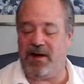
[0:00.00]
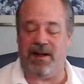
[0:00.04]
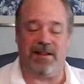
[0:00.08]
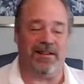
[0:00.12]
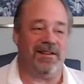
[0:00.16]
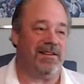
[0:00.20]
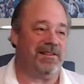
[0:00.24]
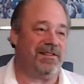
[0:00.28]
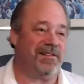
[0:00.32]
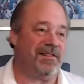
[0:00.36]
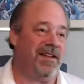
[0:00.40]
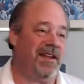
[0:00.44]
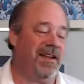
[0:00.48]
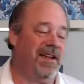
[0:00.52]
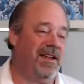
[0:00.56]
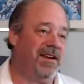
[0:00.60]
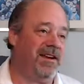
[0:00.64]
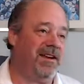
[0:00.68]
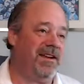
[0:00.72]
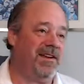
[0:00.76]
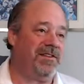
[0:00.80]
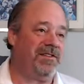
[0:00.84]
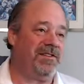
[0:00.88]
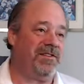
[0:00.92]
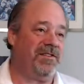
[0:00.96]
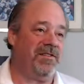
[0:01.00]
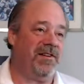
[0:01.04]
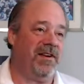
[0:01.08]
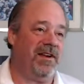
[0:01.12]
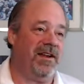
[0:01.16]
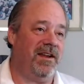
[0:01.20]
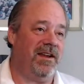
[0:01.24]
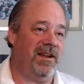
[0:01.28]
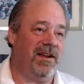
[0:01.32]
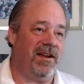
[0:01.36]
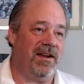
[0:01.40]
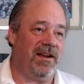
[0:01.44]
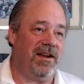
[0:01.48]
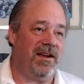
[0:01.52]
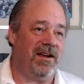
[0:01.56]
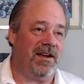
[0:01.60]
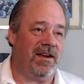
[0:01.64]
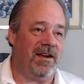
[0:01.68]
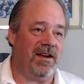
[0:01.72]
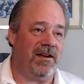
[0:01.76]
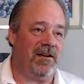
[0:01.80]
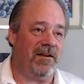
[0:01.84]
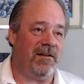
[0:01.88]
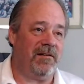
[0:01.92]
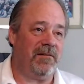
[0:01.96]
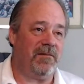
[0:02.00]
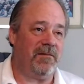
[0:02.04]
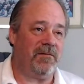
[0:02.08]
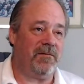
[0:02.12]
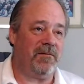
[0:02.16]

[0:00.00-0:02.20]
on this day in history? Uh,